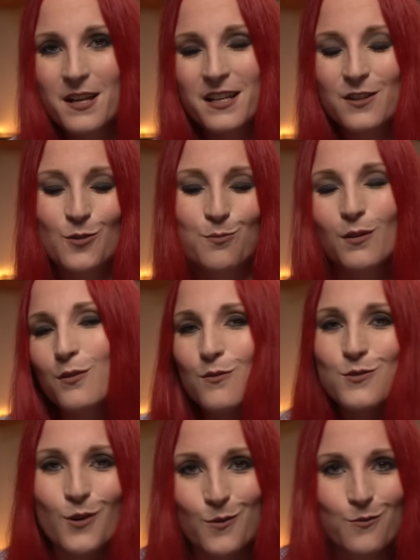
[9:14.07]
in the blues
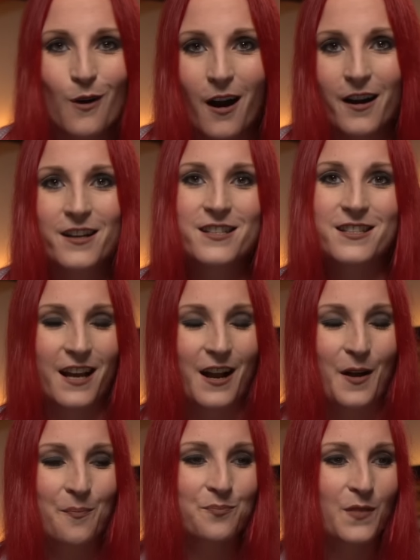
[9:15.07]
rock style.